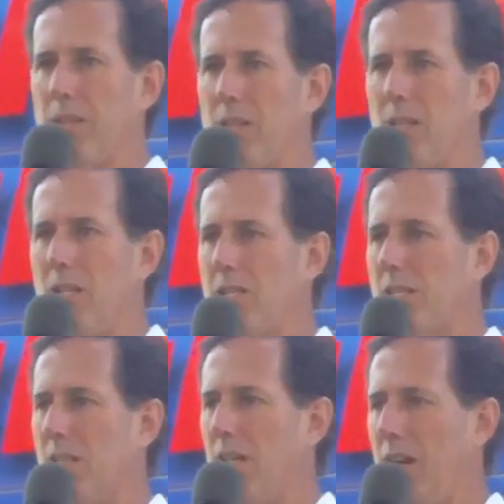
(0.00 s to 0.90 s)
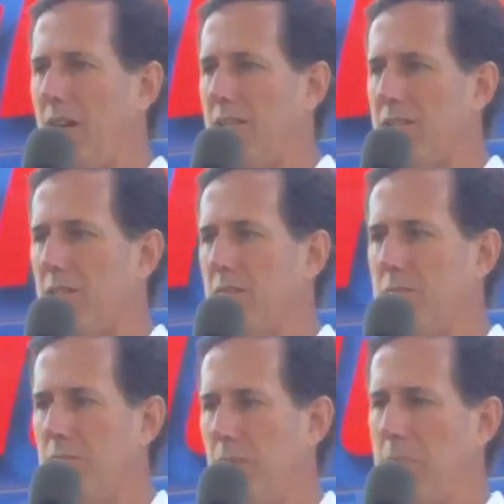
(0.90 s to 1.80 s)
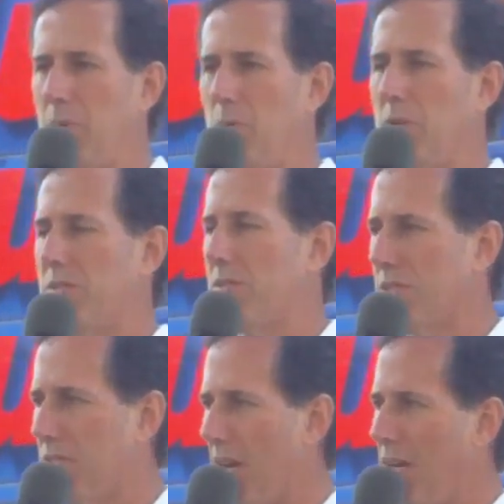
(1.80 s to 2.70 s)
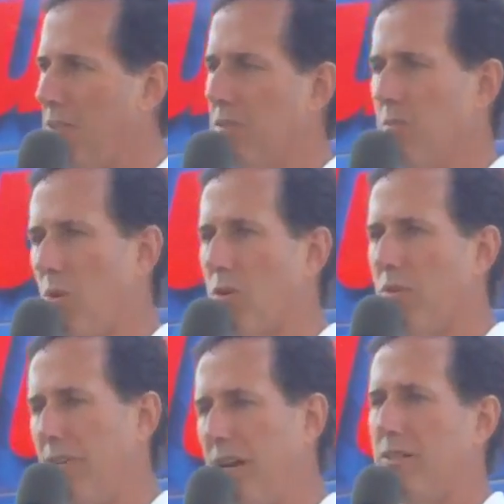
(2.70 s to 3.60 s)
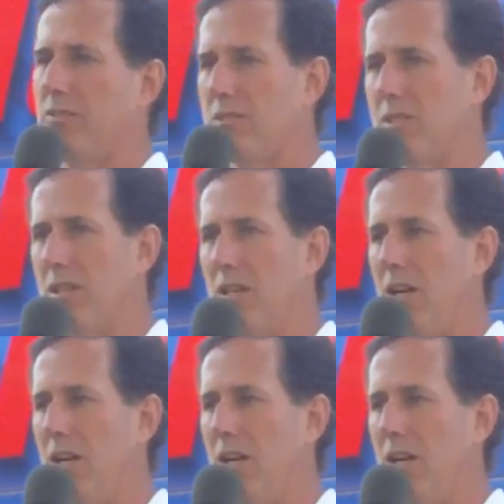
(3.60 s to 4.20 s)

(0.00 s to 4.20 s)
that has people with sound moral values,